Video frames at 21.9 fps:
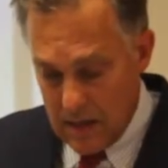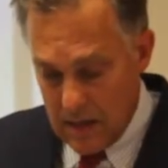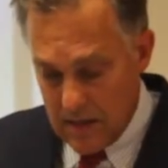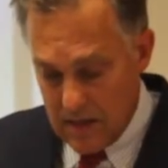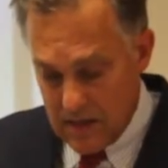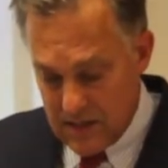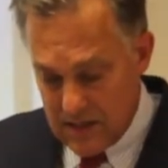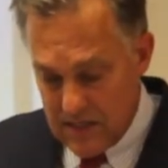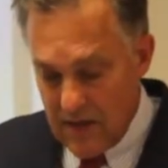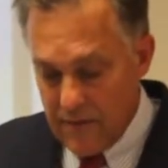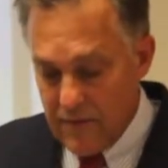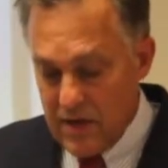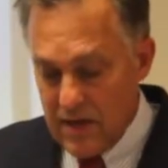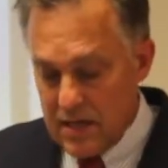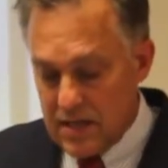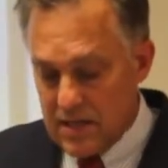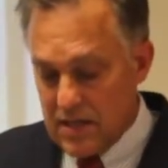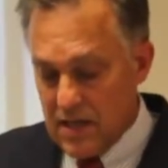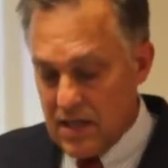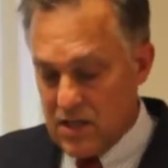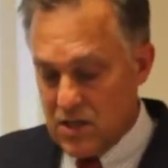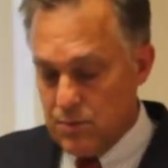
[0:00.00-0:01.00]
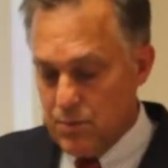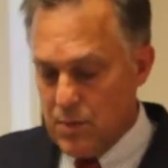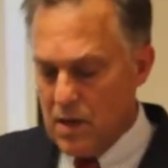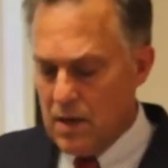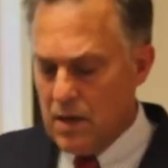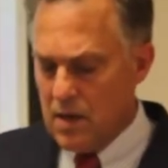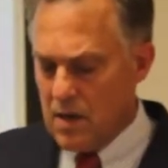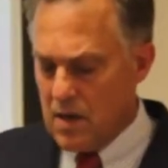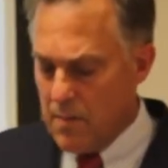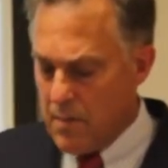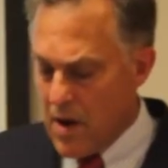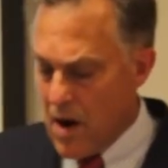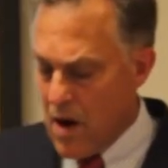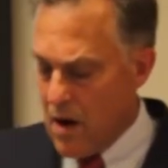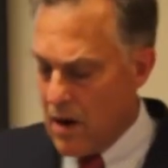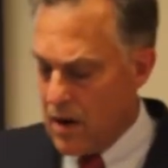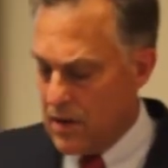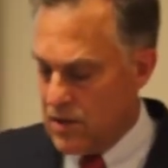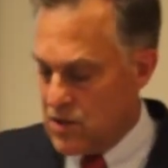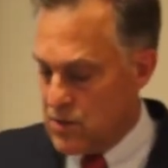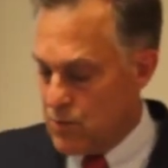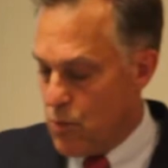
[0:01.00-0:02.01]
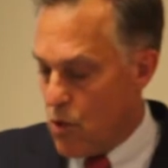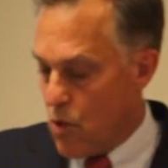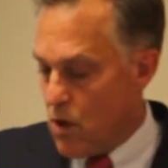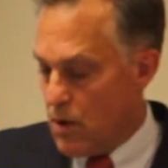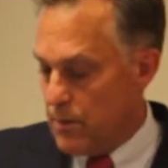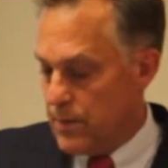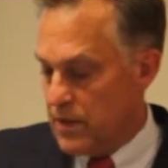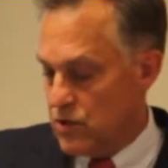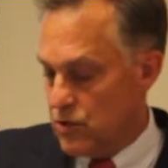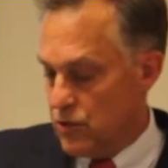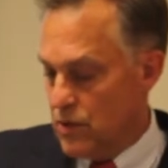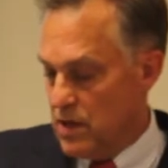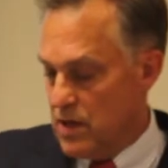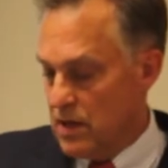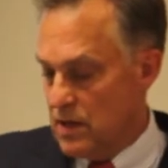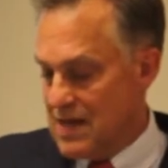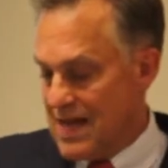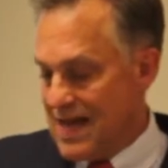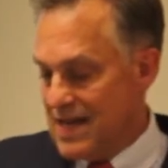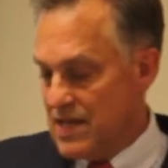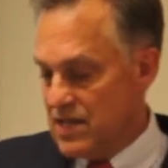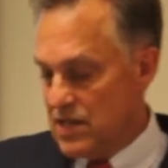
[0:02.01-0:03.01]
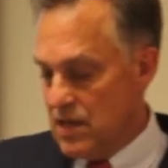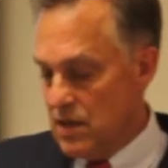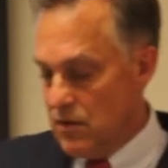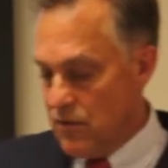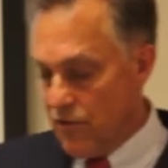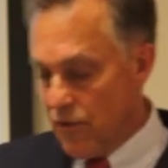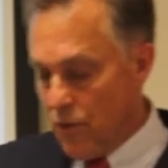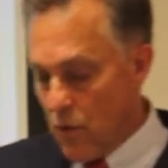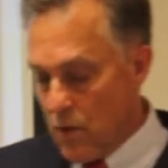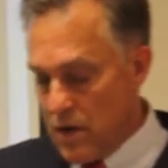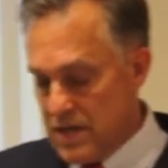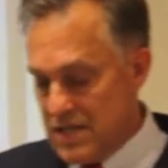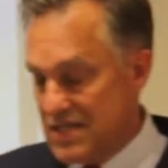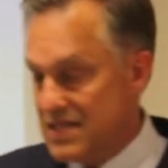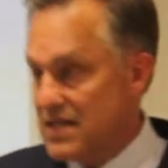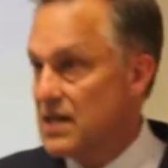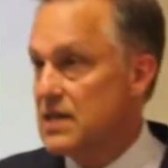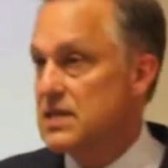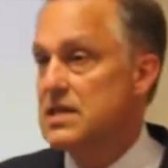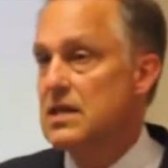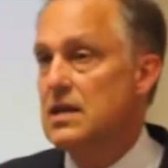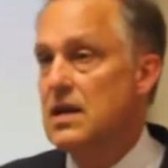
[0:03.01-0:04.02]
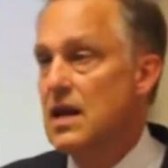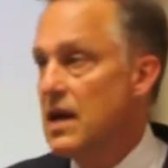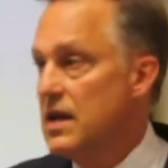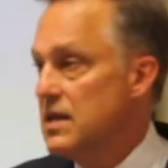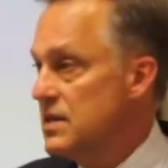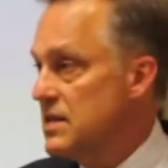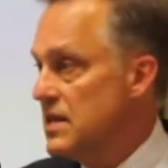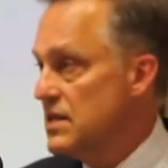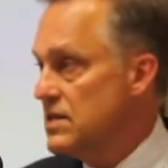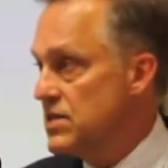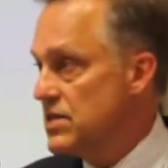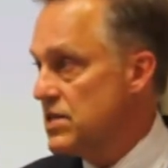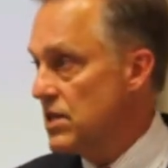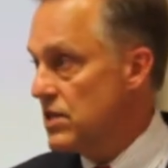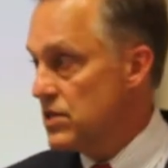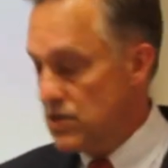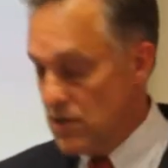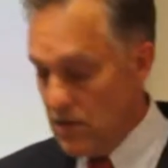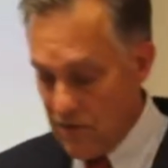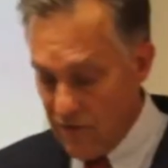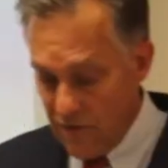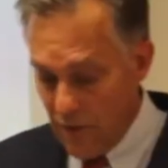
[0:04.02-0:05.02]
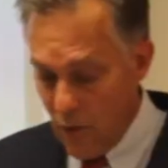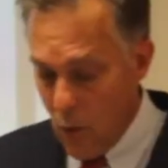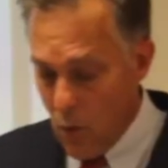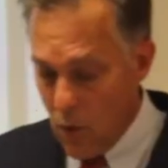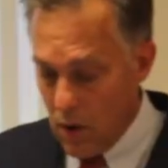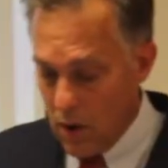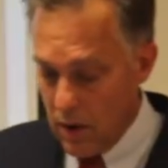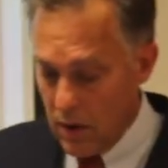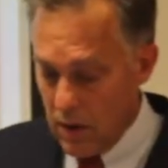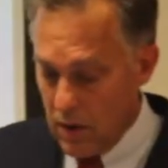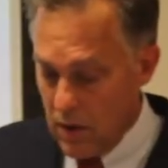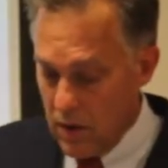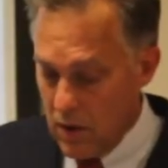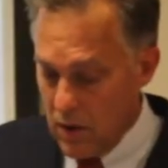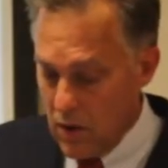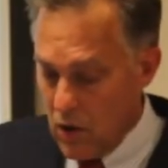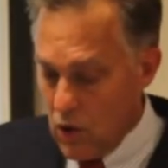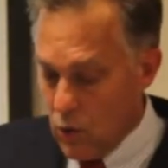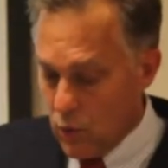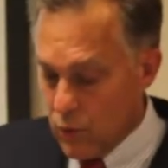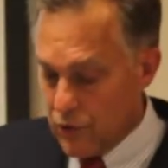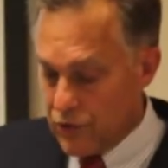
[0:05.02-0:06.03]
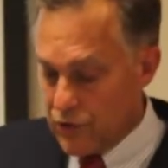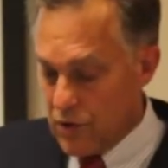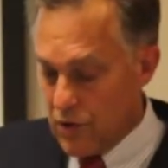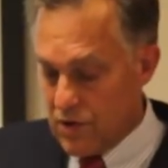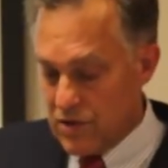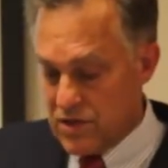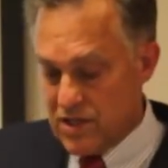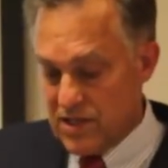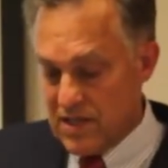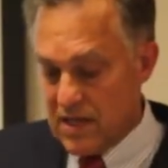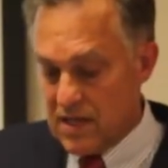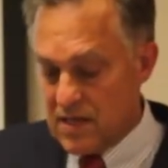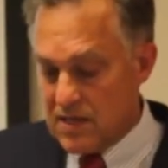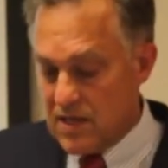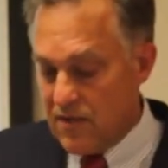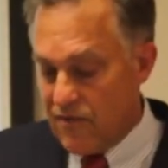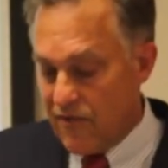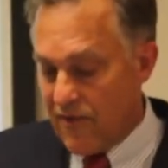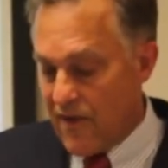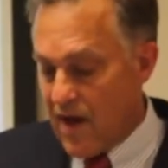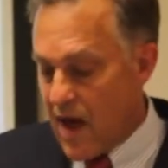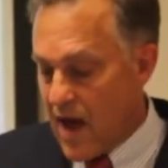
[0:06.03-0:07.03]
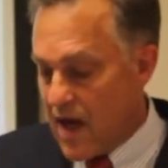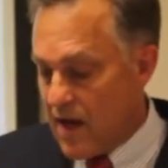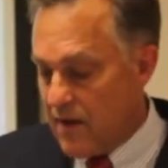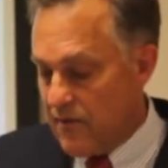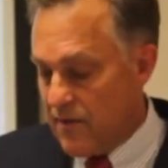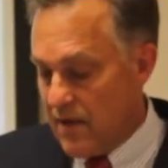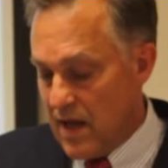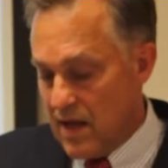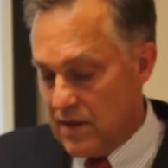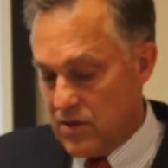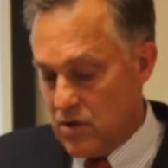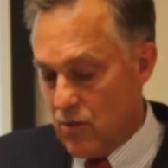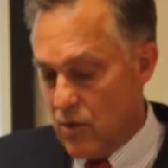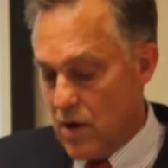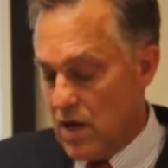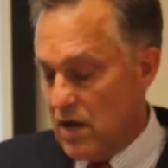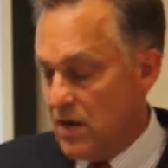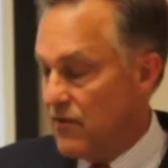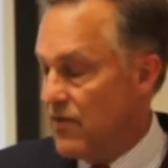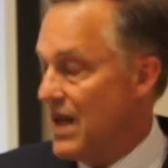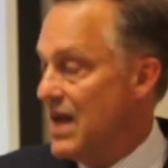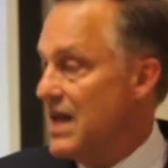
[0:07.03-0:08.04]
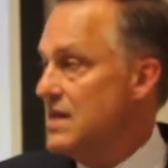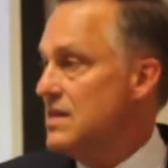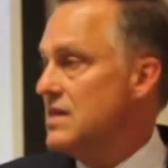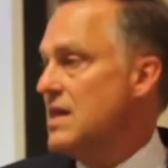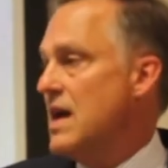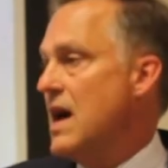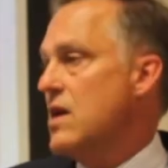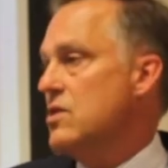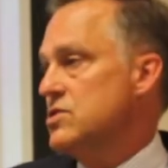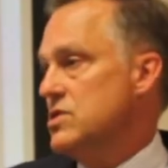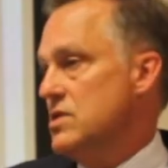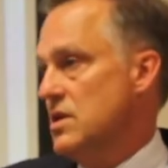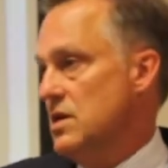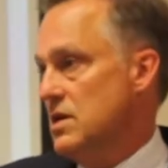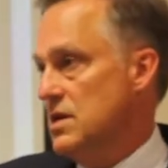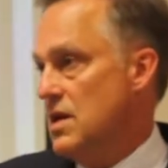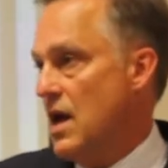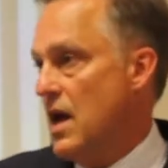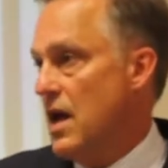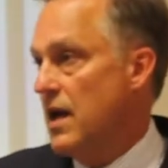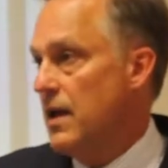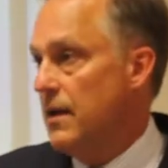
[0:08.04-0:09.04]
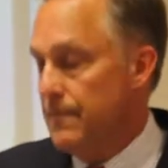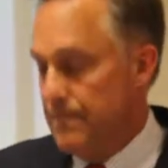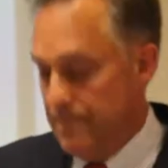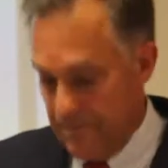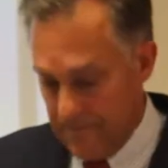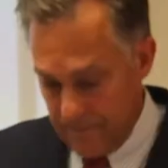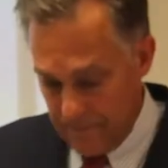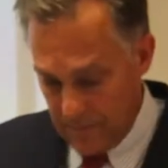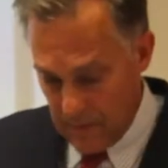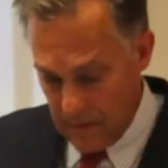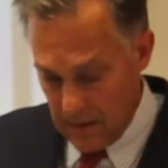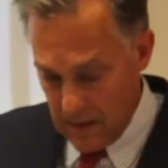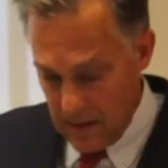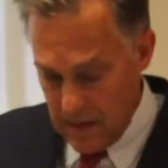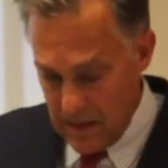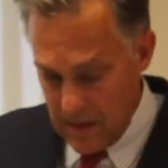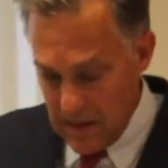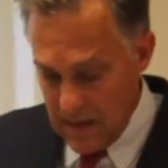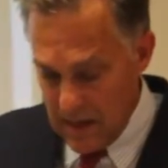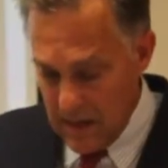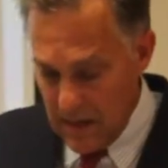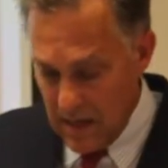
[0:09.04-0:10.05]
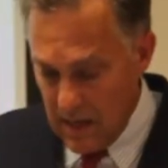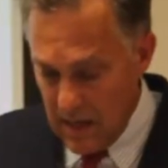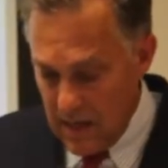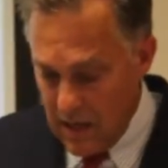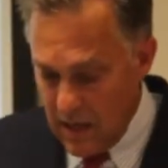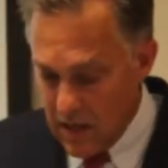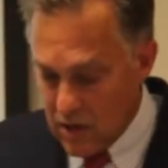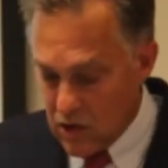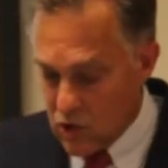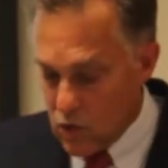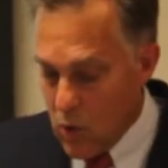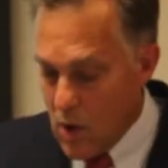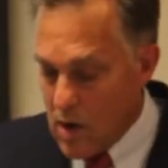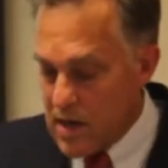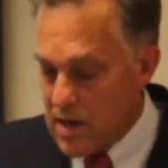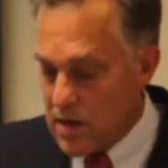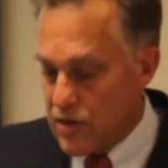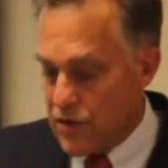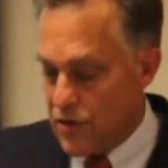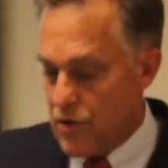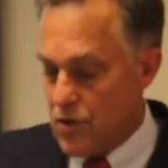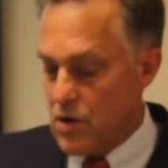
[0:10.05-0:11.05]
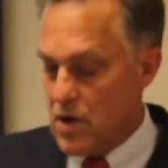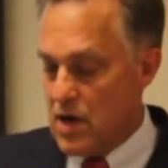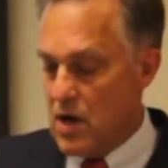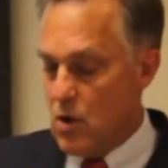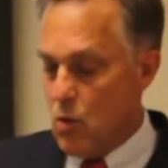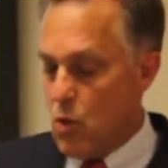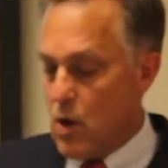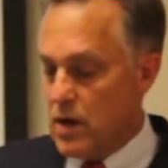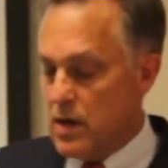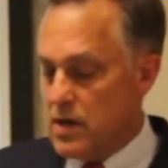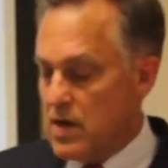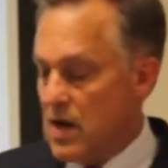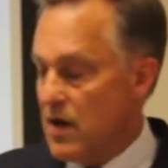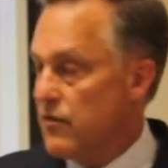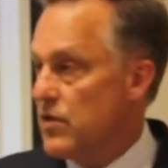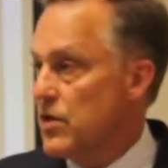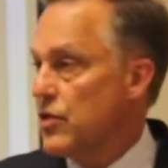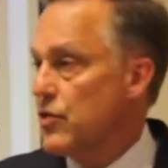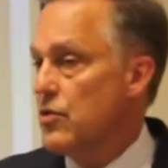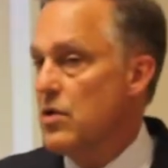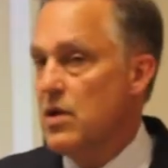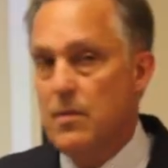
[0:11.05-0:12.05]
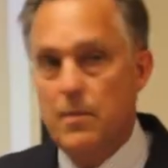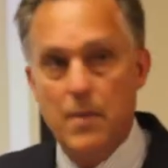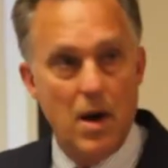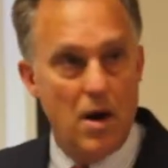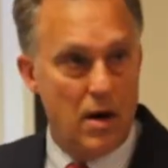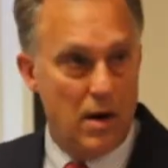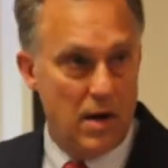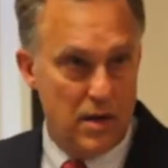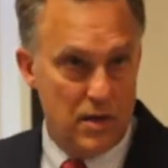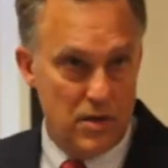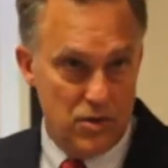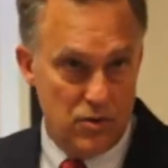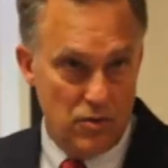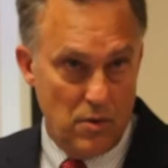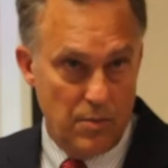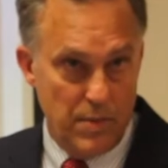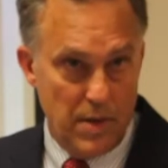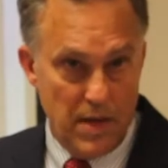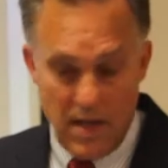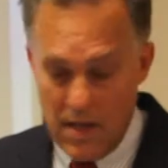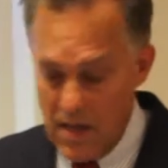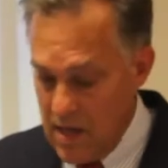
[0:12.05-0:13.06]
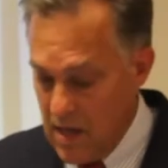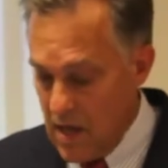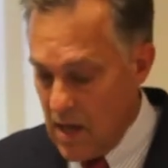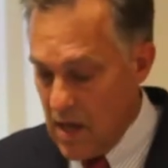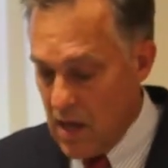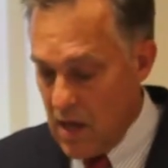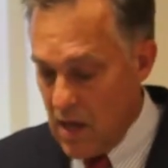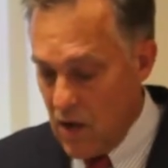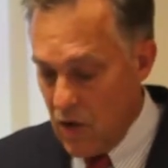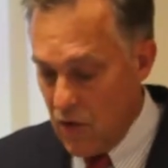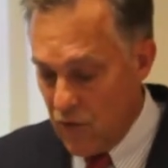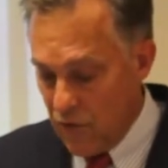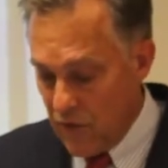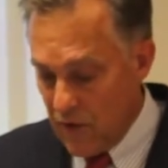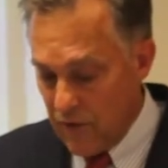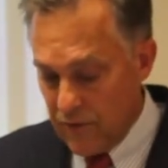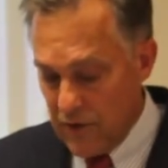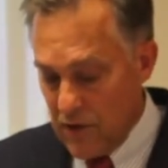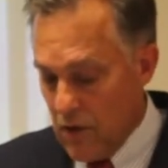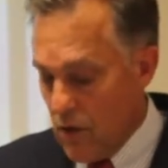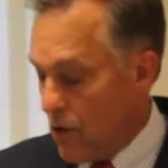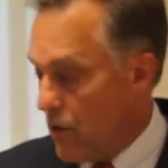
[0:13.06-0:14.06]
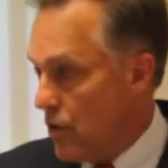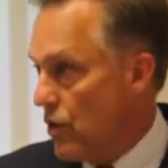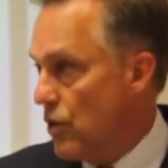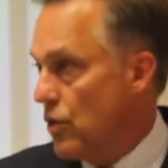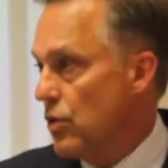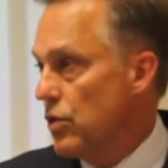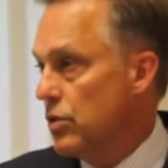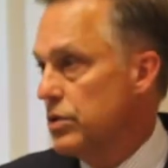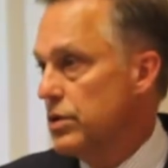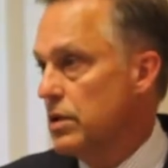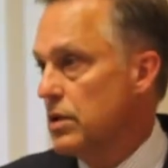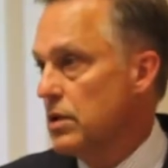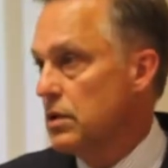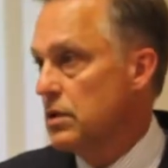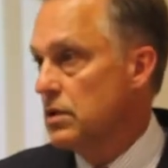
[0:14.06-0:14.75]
the 76 million Americans born between 1946 and 1964, will turn 65 at the rate of 8,000 a day. In 2030, 1 in every 3 Americans will be 50 or older.